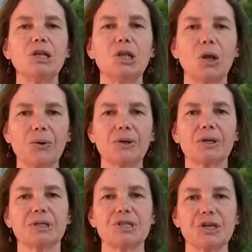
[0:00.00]
the
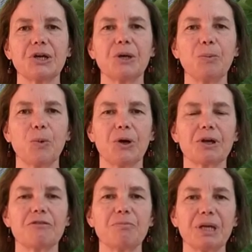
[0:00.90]
longer term
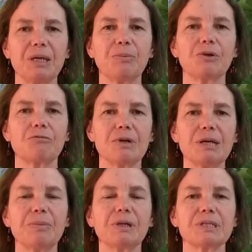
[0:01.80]
work of people
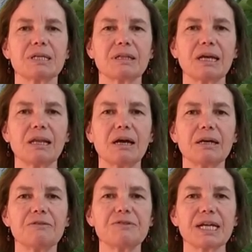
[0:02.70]
rebuilding their
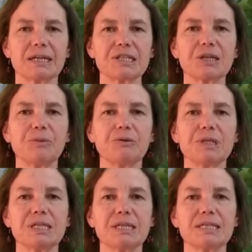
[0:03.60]
lives and
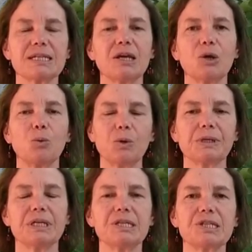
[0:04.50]
communities
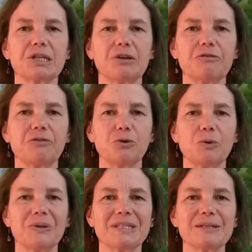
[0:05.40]
will need to go
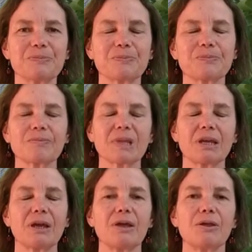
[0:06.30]
forward.
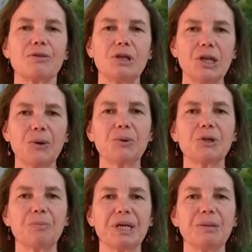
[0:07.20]
The
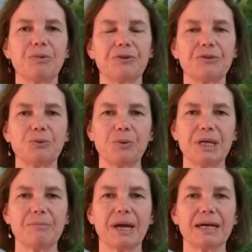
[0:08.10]
local people that
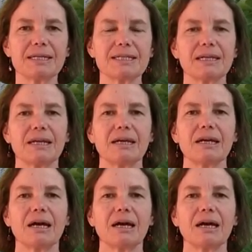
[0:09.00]
we met